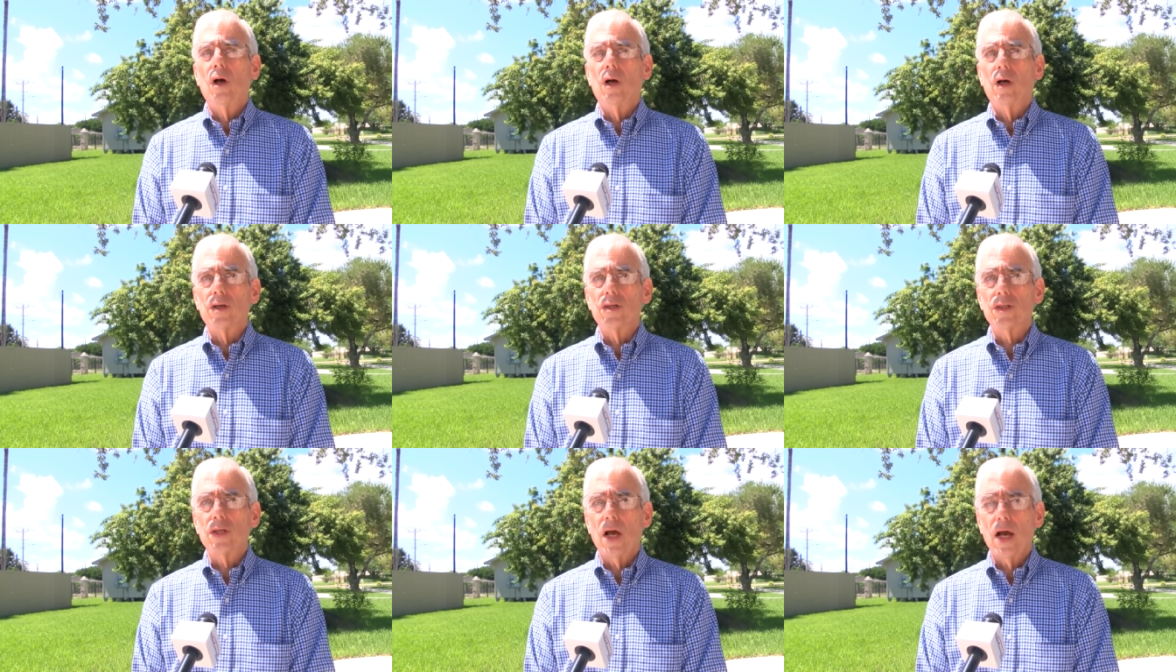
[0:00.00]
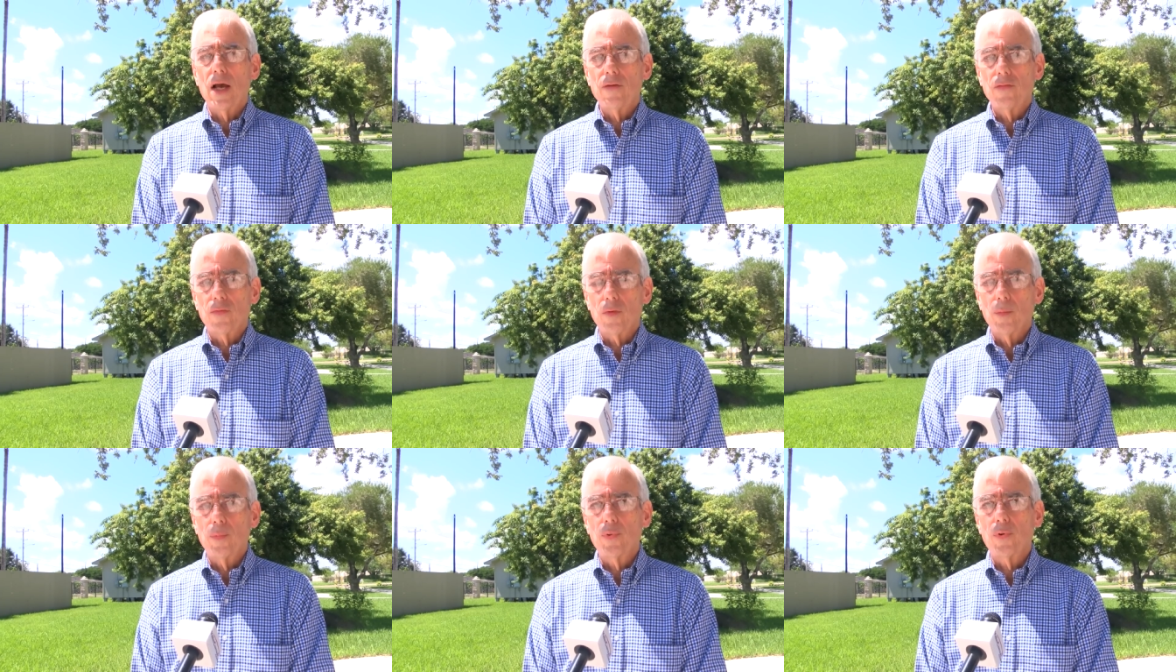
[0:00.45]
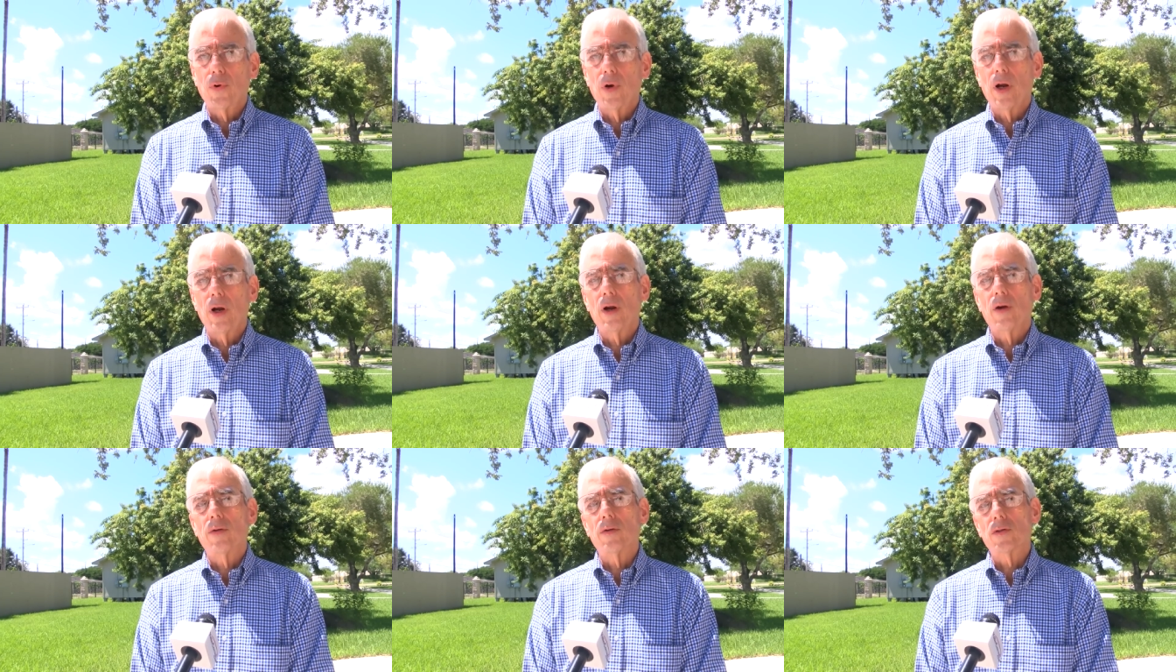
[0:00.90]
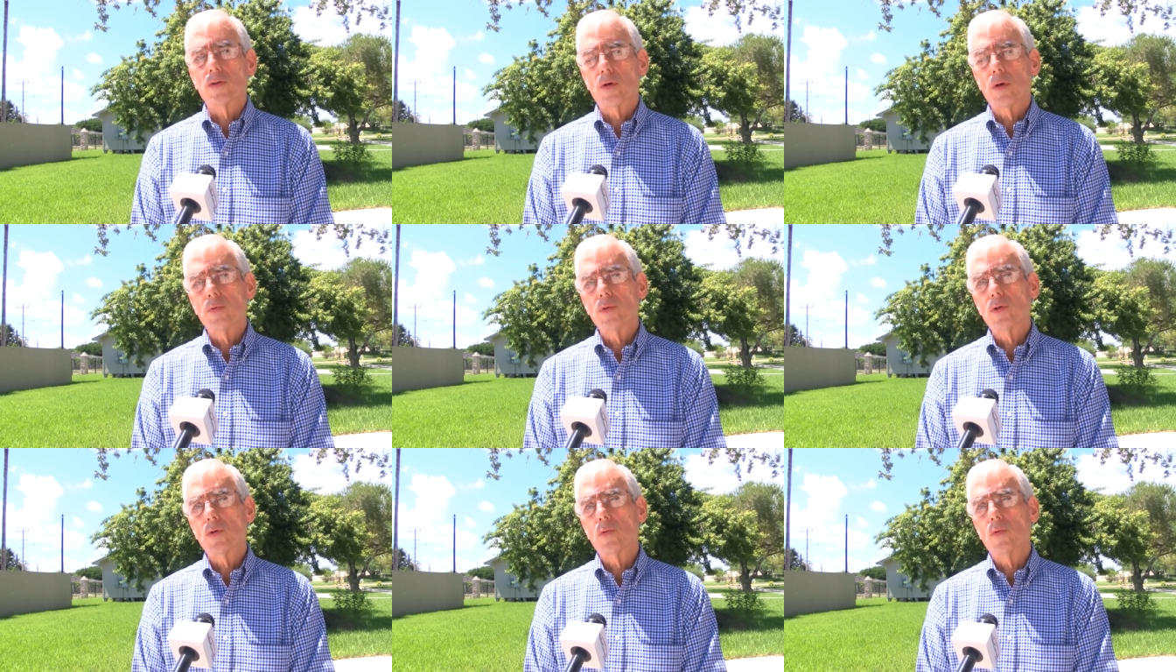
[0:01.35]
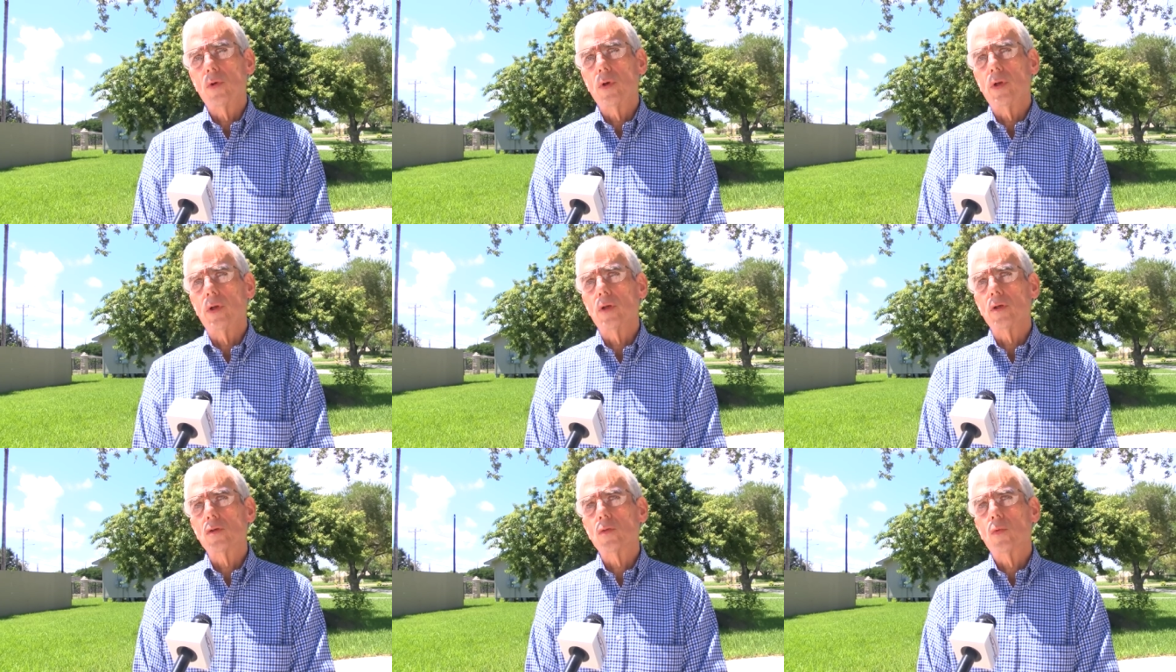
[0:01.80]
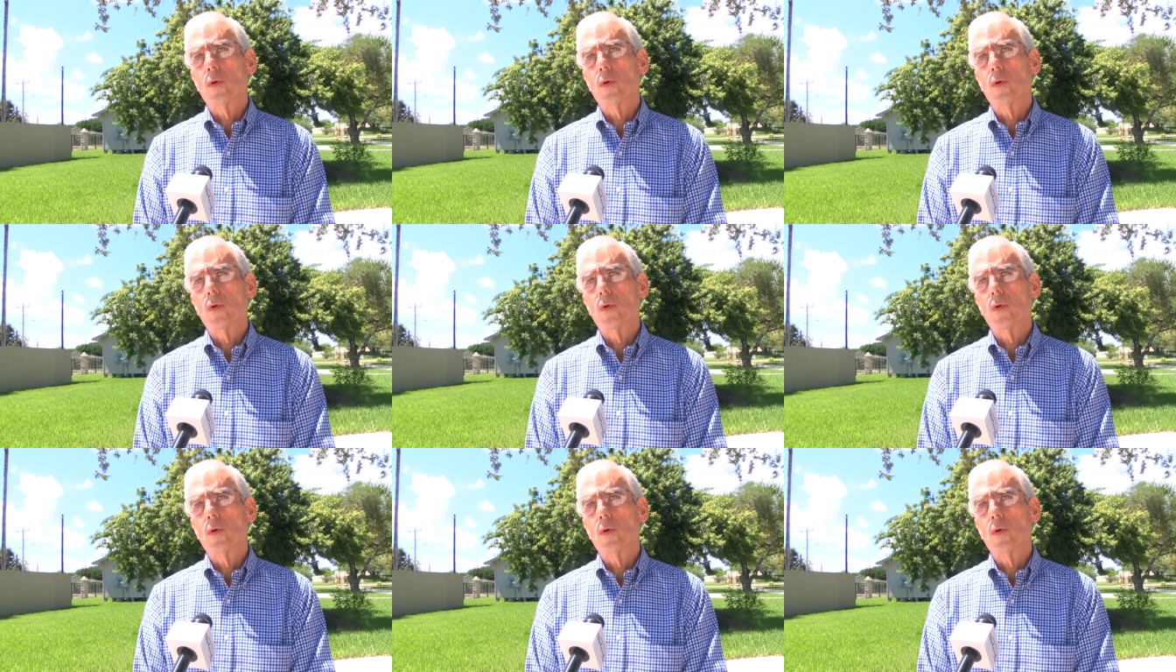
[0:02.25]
aside from prayer and scripture readings,